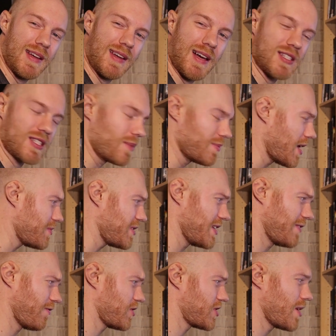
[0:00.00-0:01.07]
and uh, sometimes,
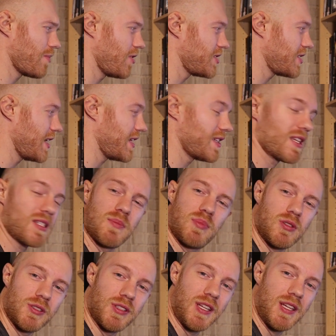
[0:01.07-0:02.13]
it, for some reason, it
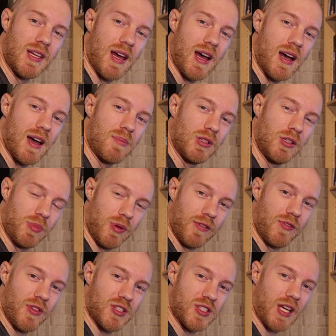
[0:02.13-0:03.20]
doesn't pull the uh,
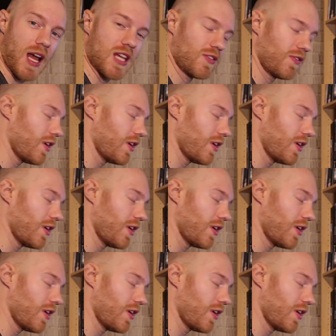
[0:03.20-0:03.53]
blueprint for the sky